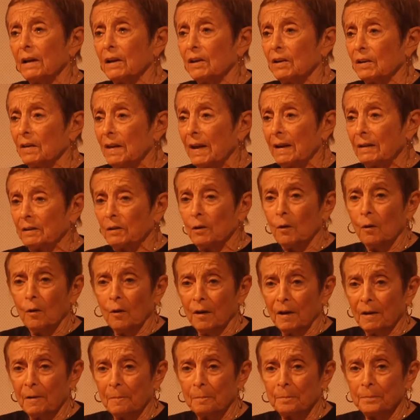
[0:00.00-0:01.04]
you get
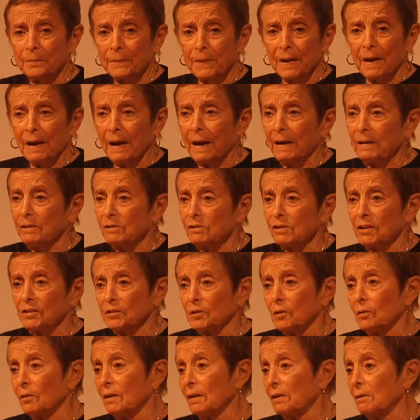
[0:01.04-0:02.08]
going and you're
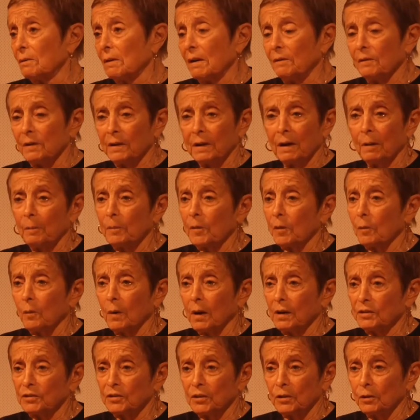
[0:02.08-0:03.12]
just choreographing up the
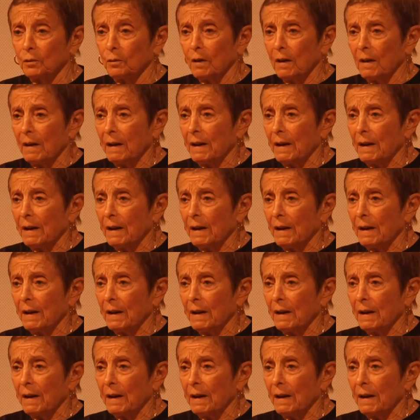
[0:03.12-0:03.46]
wazoo,